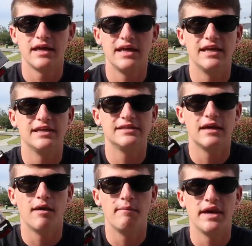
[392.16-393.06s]
is
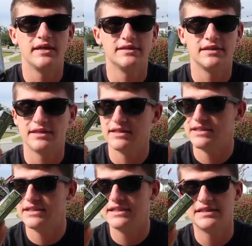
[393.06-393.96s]
amazing. The
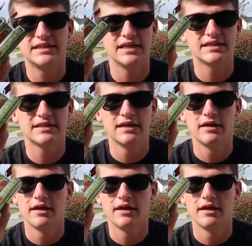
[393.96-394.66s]
DT6,